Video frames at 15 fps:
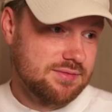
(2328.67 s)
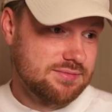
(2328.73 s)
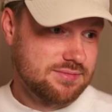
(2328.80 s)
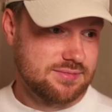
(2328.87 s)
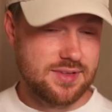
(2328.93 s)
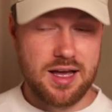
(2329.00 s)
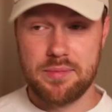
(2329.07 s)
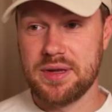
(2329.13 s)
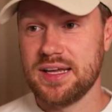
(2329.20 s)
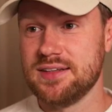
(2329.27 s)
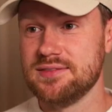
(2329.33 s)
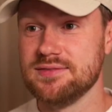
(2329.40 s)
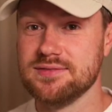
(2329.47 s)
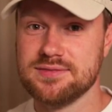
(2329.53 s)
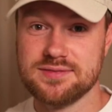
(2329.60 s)
I
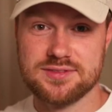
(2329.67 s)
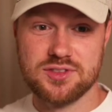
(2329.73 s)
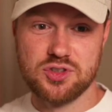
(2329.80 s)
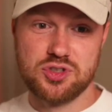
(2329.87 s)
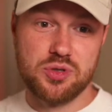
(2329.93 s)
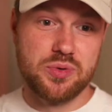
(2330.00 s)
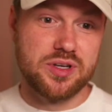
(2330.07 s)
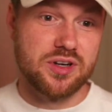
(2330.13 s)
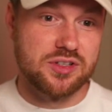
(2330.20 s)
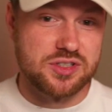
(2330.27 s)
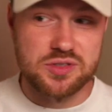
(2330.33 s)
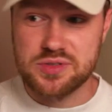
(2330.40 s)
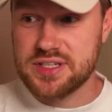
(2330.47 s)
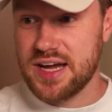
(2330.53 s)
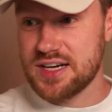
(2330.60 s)
mean, do what you got to do
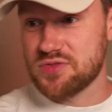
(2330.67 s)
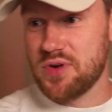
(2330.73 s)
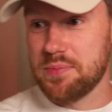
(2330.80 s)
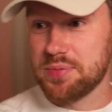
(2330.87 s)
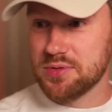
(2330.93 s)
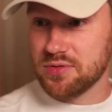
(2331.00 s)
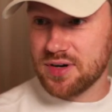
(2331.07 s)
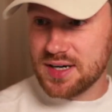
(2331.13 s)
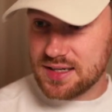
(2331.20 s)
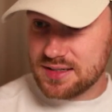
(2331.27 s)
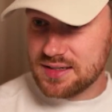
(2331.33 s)
to catch Red Bull, right?